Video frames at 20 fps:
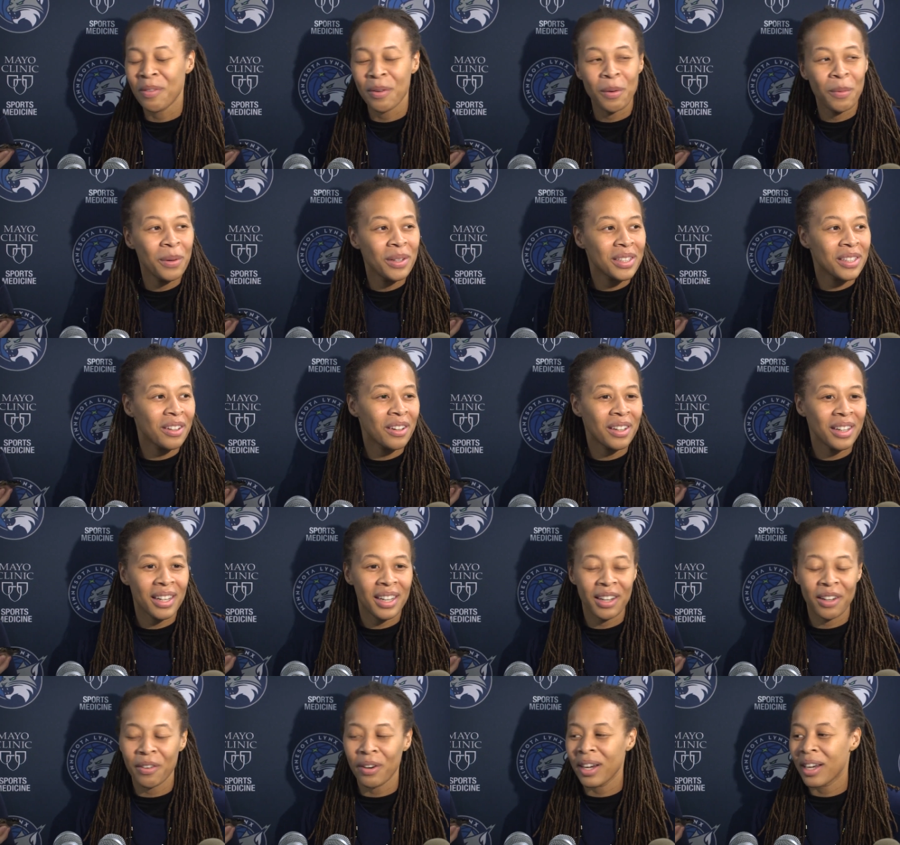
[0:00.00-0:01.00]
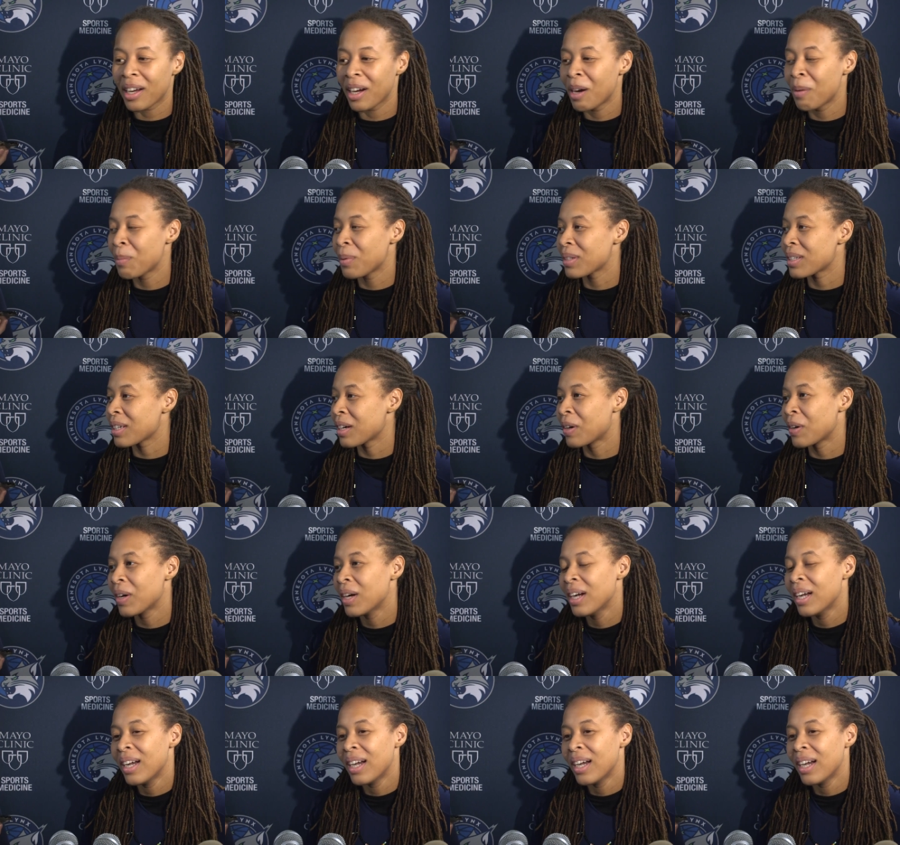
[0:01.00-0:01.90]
but we're starting to get great commerce, So